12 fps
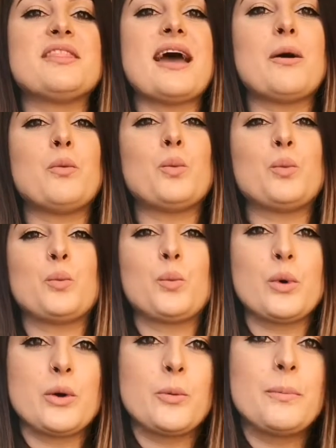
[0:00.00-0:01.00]
that
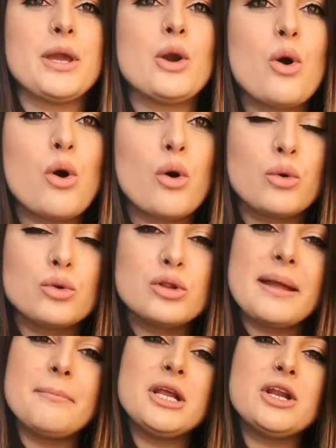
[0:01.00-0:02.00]
will be all.
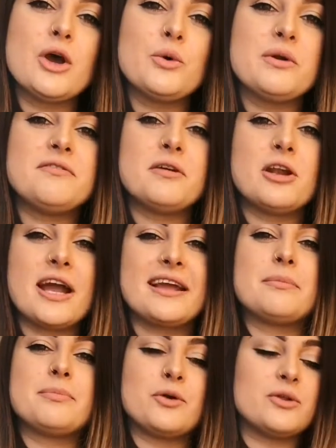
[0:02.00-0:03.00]
Let me know if you
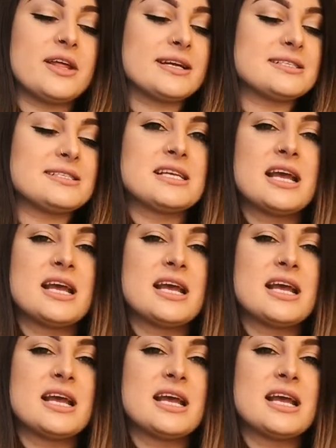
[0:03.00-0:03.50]
like the product